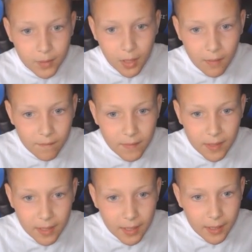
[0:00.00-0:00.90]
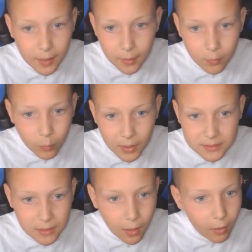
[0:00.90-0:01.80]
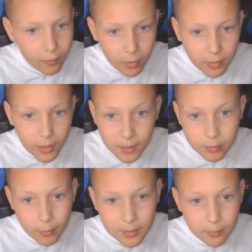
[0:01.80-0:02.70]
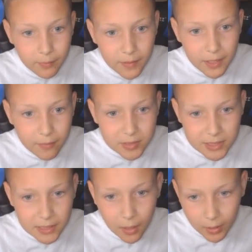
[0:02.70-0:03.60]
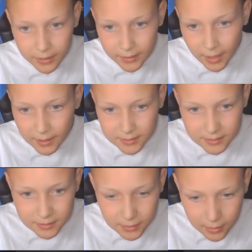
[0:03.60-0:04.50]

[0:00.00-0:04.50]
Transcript: and then where's the lava? Probably with a Nether dealer. Yes.